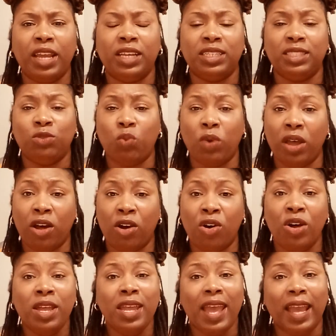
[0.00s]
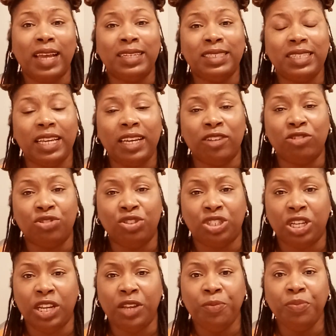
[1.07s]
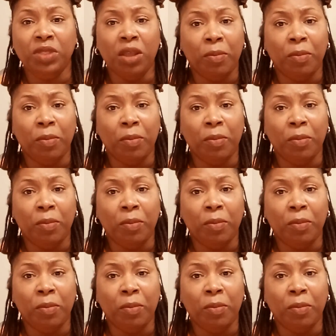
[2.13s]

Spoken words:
as well as energy,